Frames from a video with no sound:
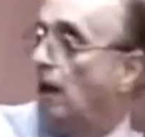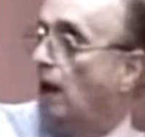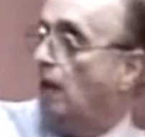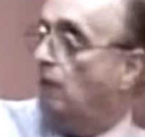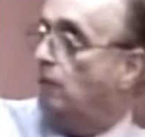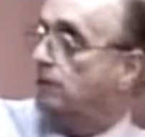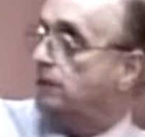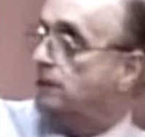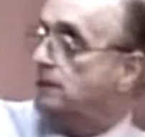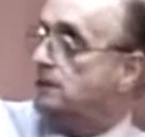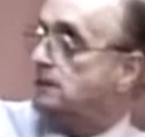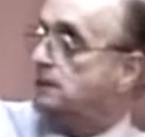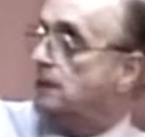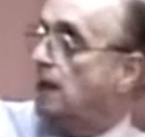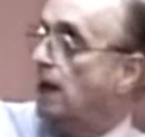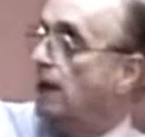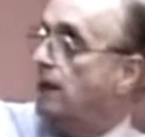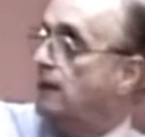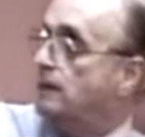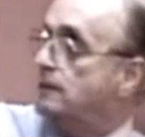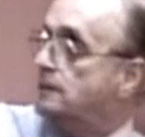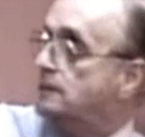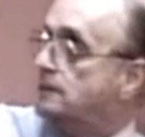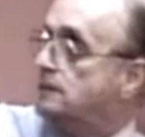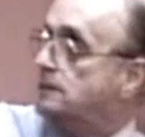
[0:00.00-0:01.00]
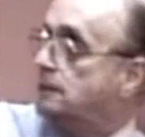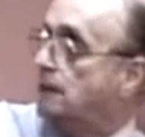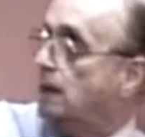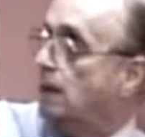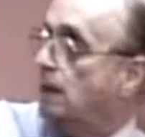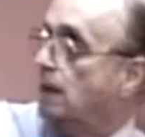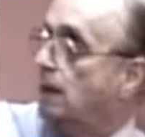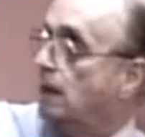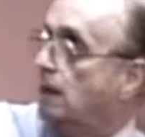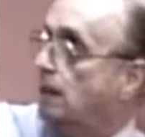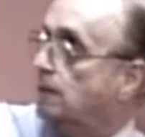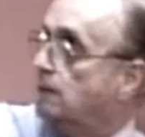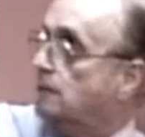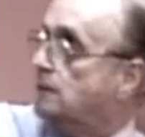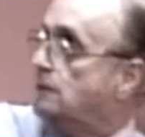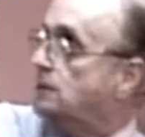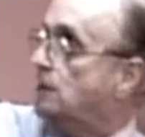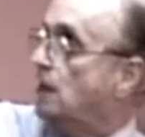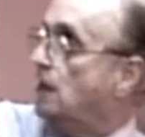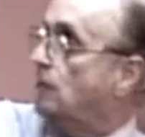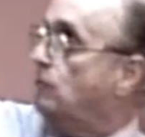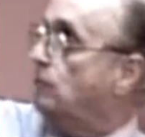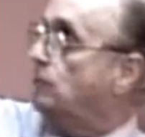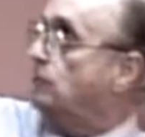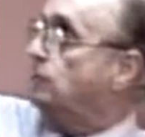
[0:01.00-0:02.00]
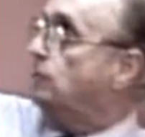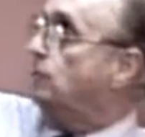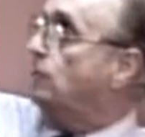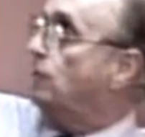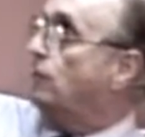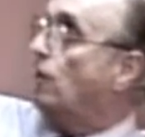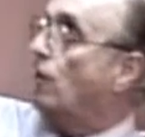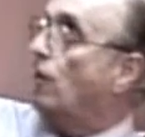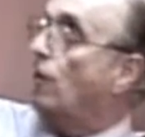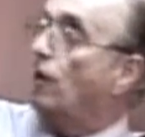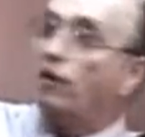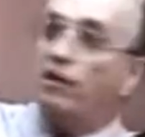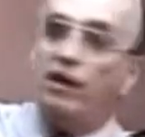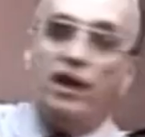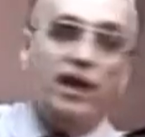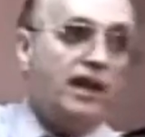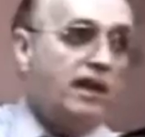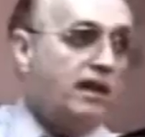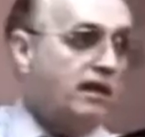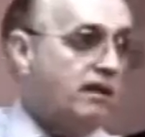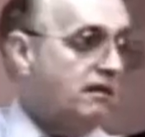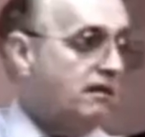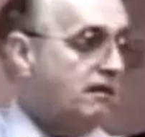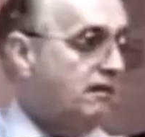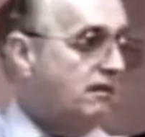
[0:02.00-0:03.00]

and what the scientists say, the sun will do an RA.